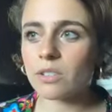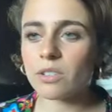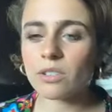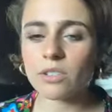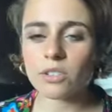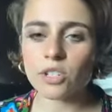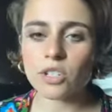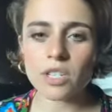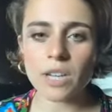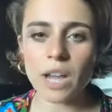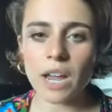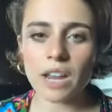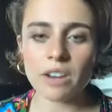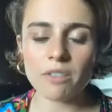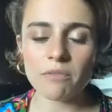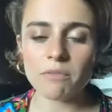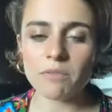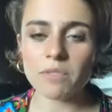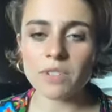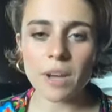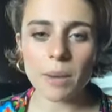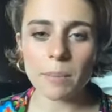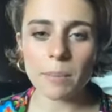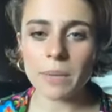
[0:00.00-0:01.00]
you're just kind
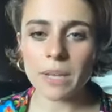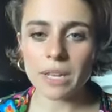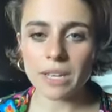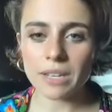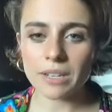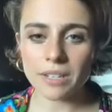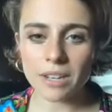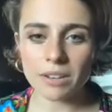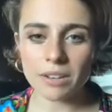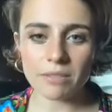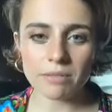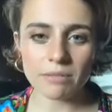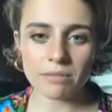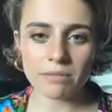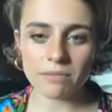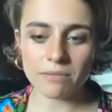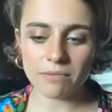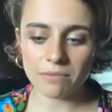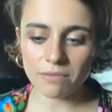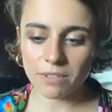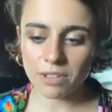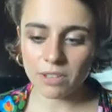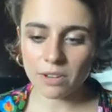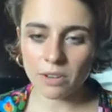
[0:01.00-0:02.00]
of dumping a ton of,
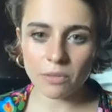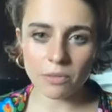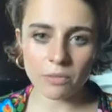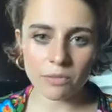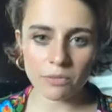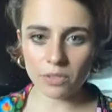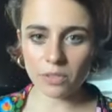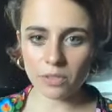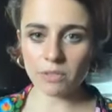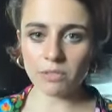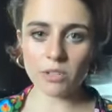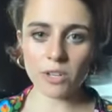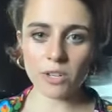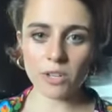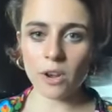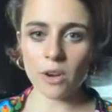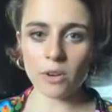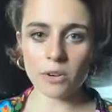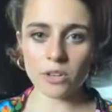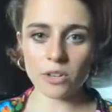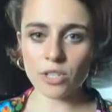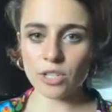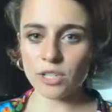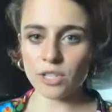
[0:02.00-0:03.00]
you know, for the dough,
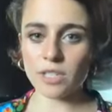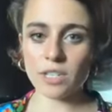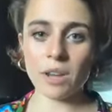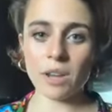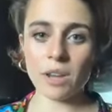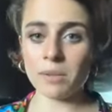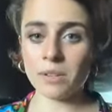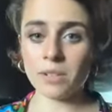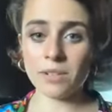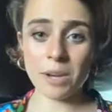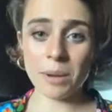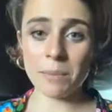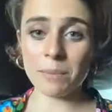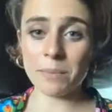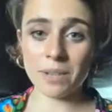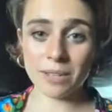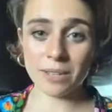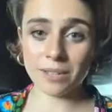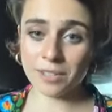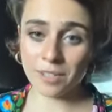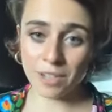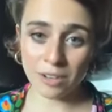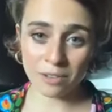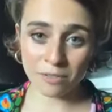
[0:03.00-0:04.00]
you're just
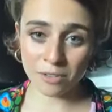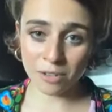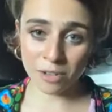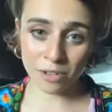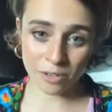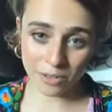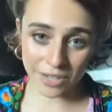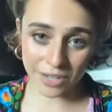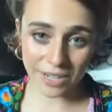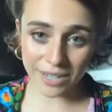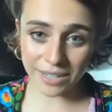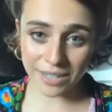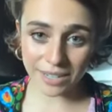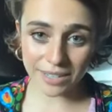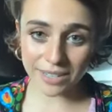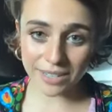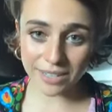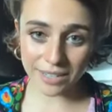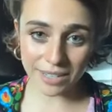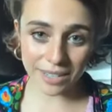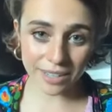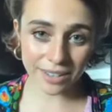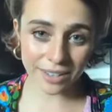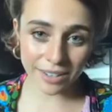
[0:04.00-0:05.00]
dumping a ton of
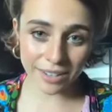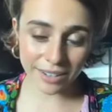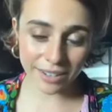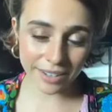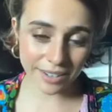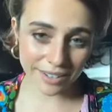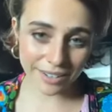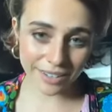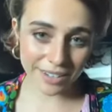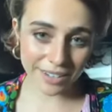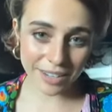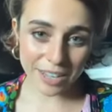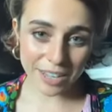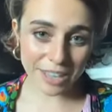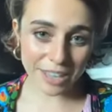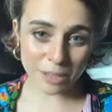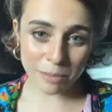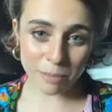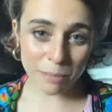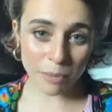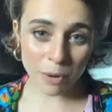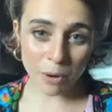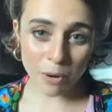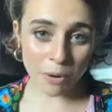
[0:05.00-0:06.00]
ingredients in the
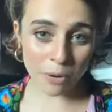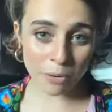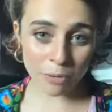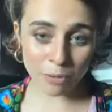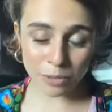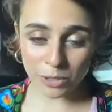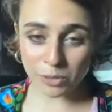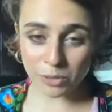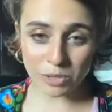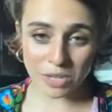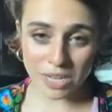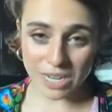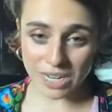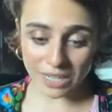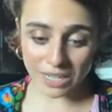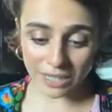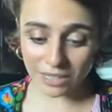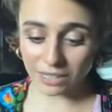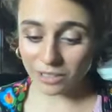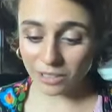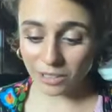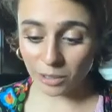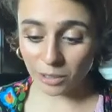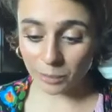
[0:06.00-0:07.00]
bowl. You knead it
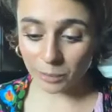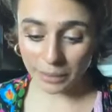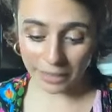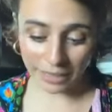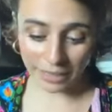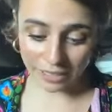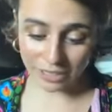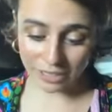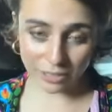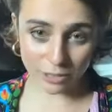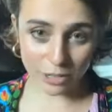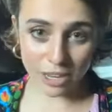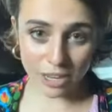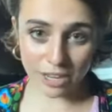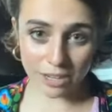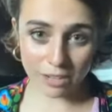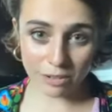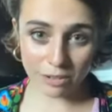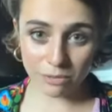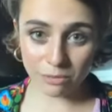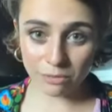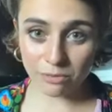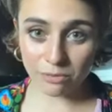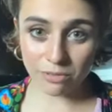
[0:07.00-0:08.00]
a little bit and
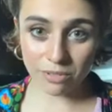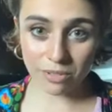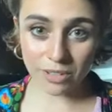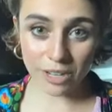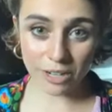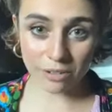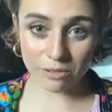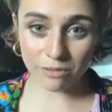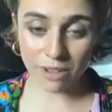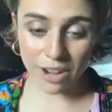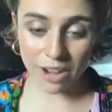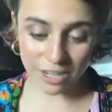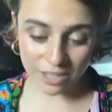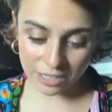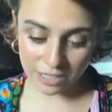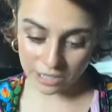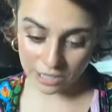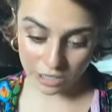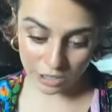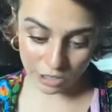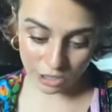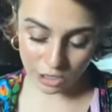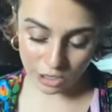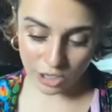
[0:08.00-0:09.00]
let it rest, and
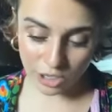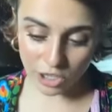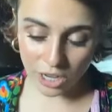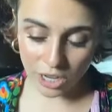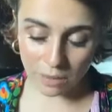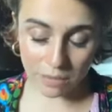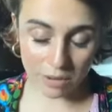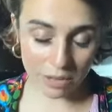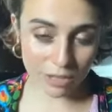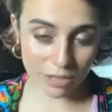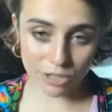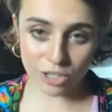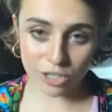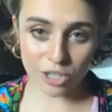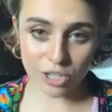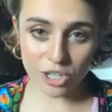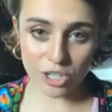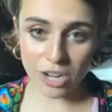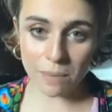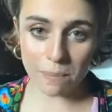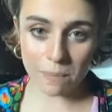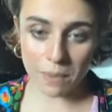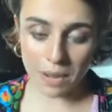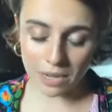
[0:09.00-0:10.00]
it's just
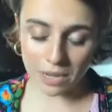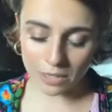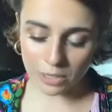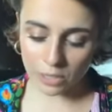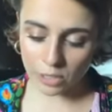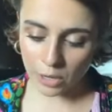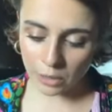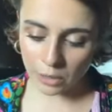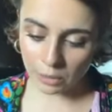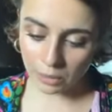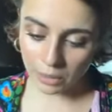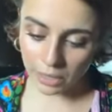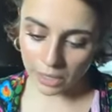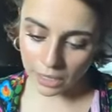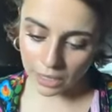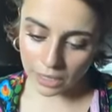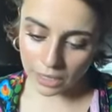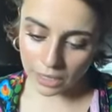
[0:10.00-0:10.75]
shaping. So,